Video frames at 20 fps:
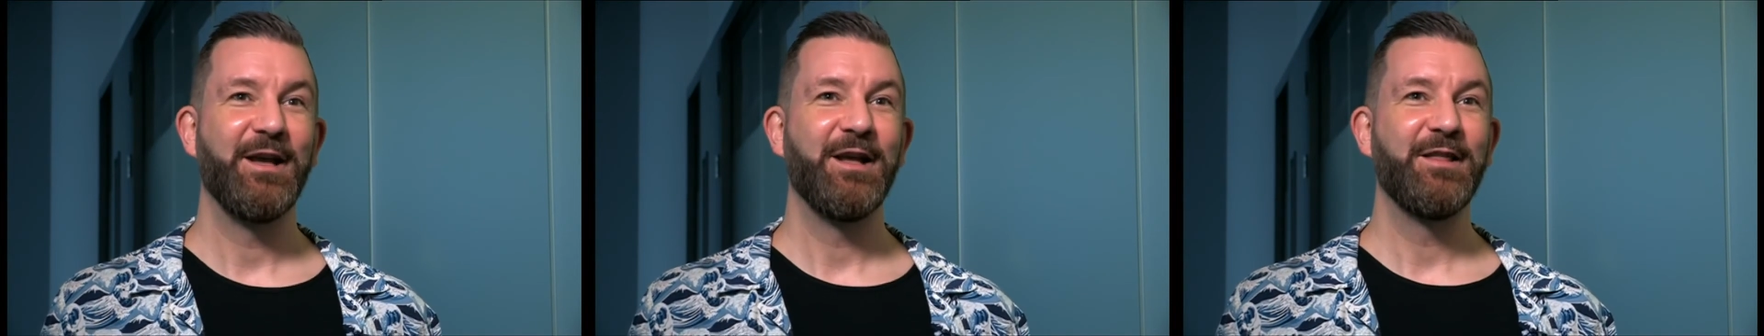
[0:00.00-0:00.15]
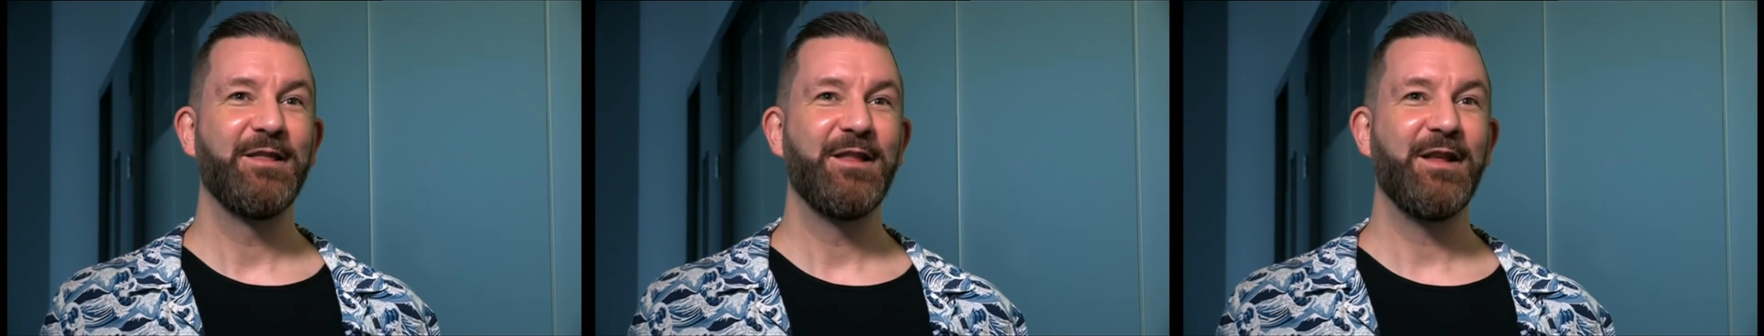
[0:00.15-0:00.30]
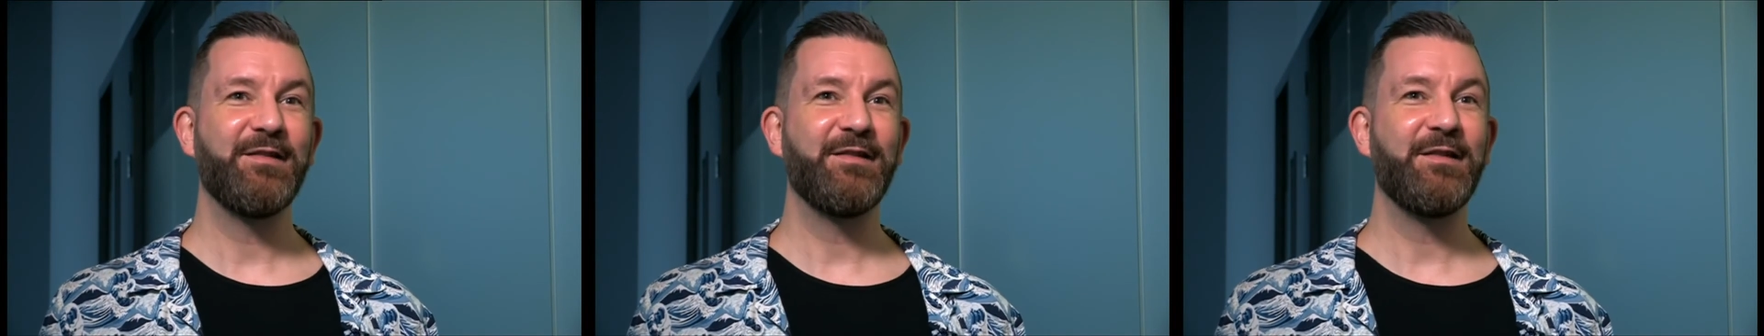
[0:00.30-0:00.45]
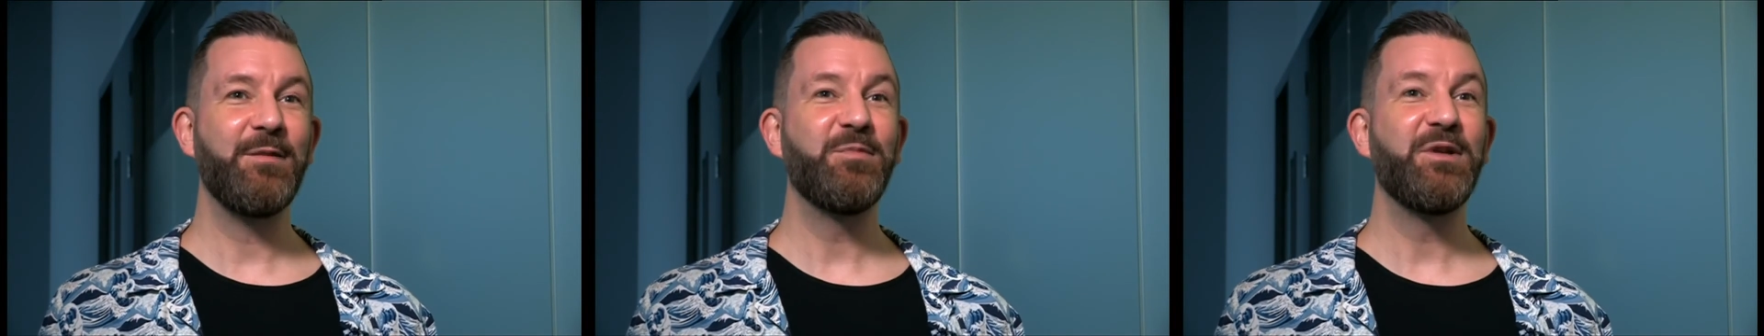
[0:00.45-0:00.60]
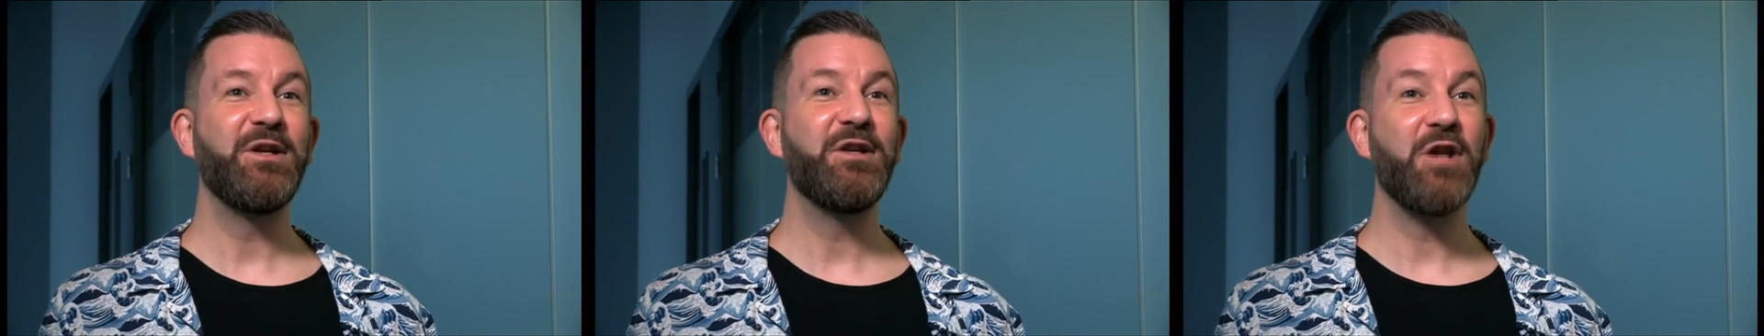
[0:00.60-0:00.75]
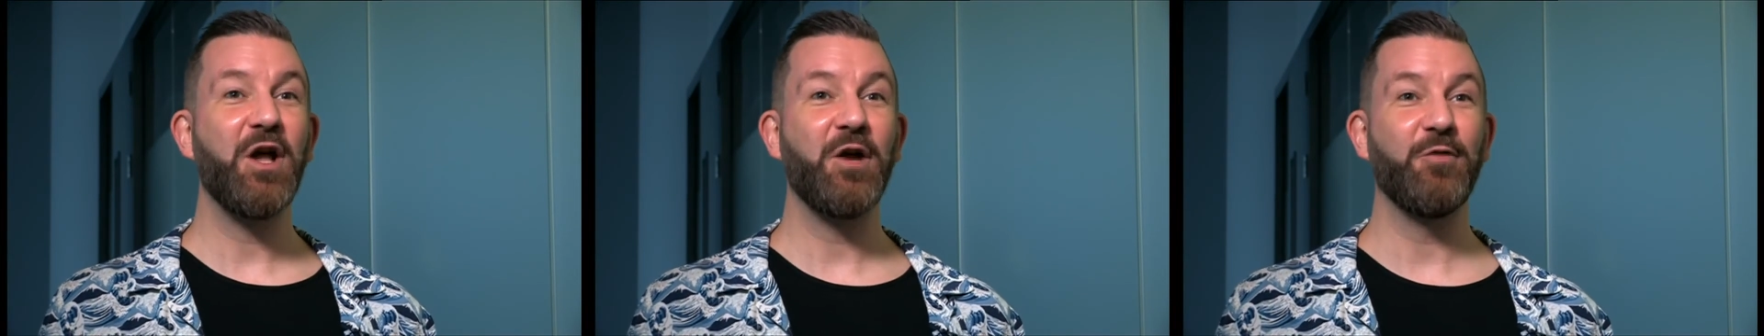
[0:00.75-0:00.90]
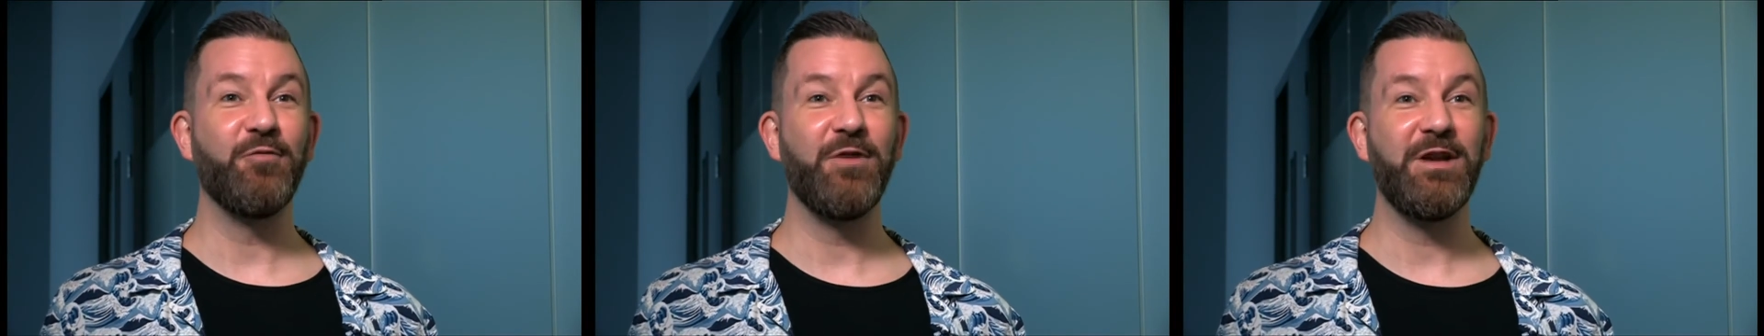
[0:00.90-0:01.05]
There's simply
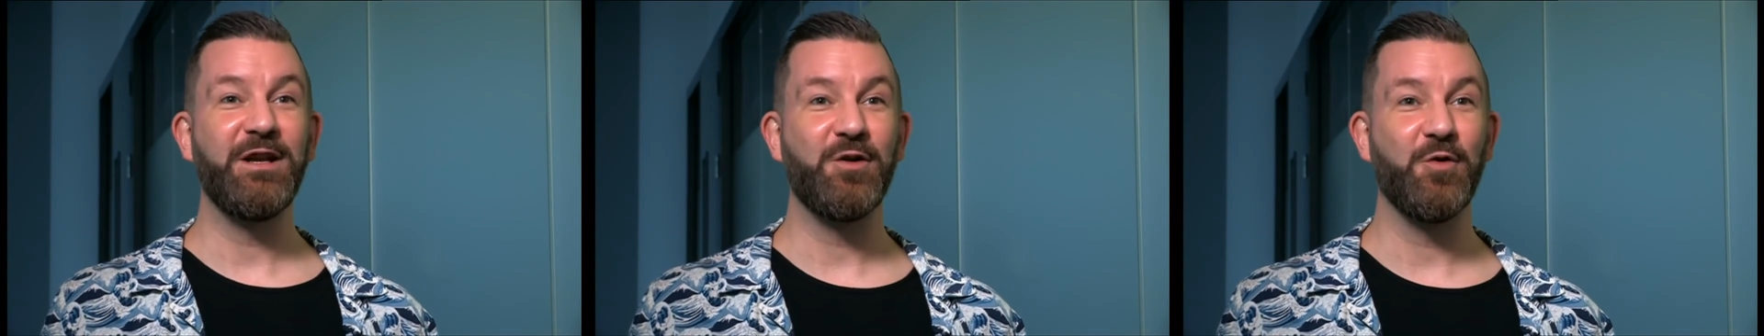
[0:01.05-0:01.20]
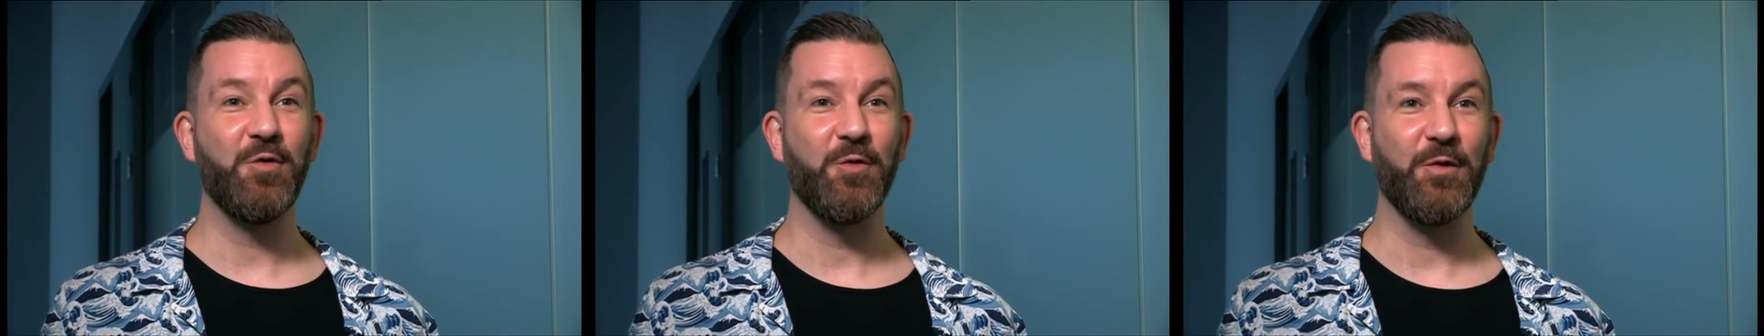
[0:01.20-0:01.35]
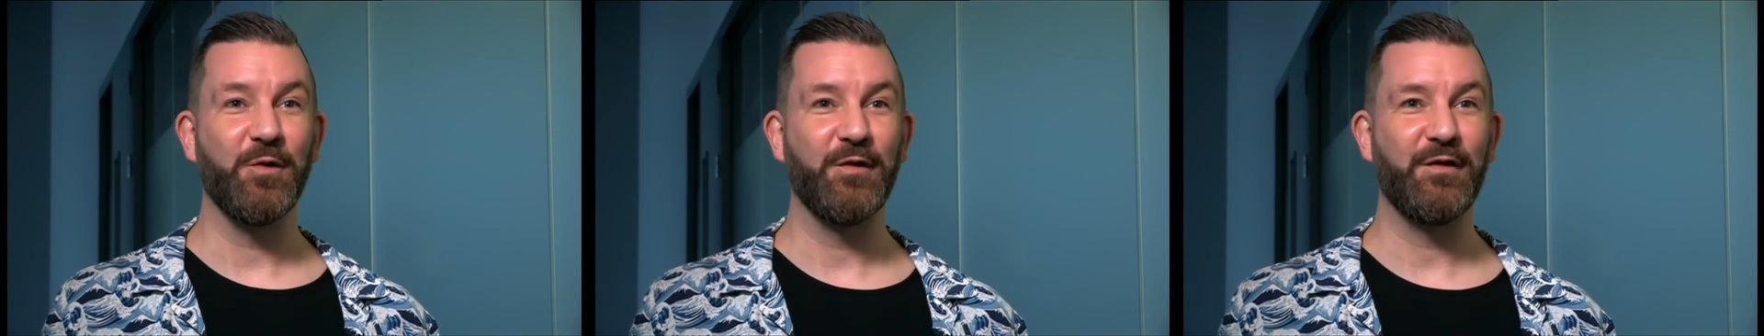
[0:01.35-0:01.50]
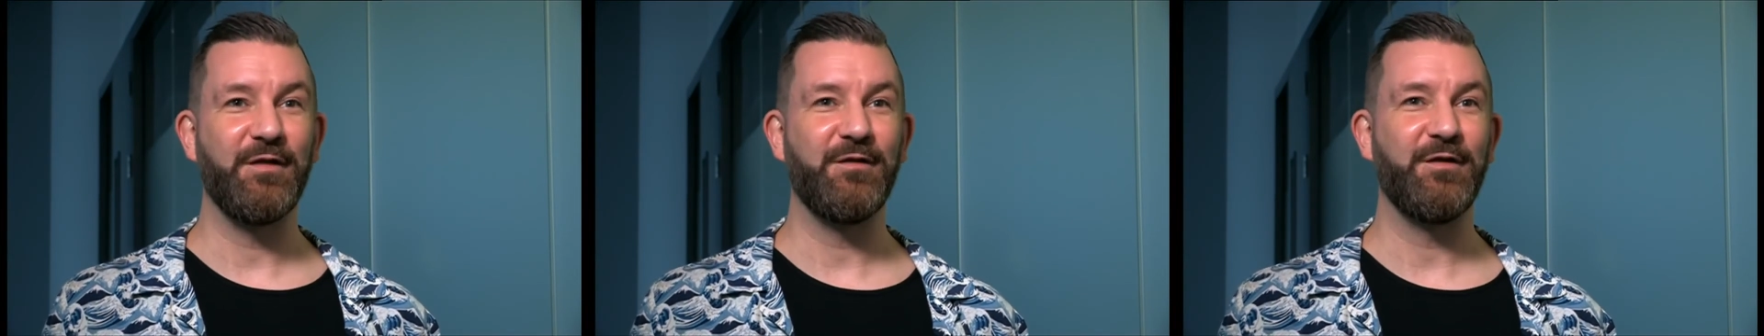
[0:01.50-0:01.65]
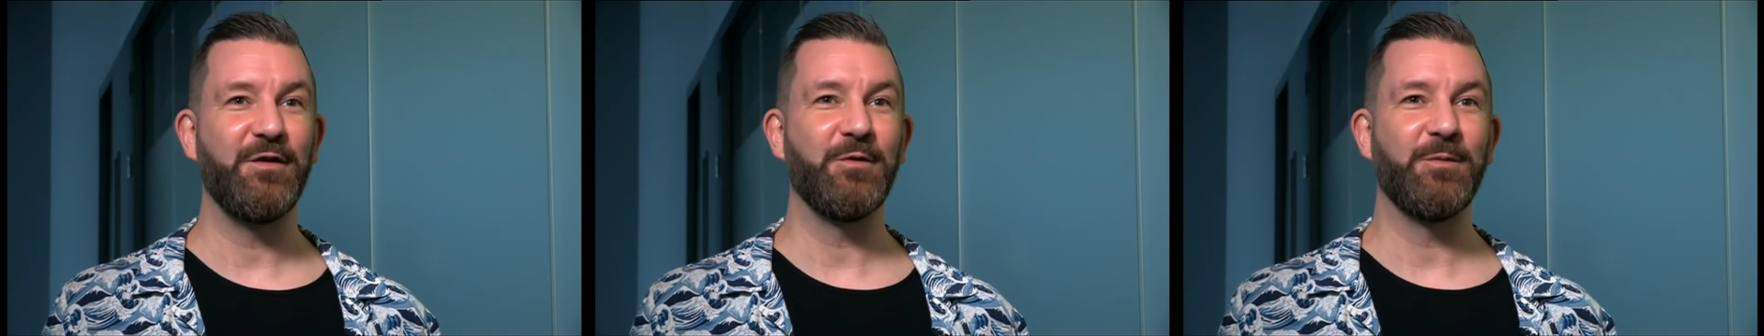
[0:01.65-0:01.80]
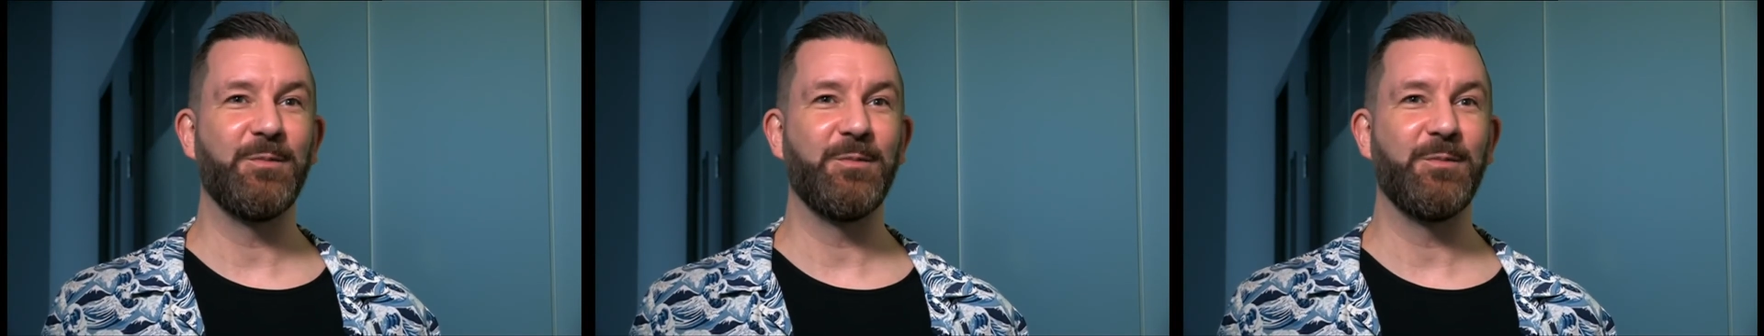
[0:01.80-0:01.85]
no recourse if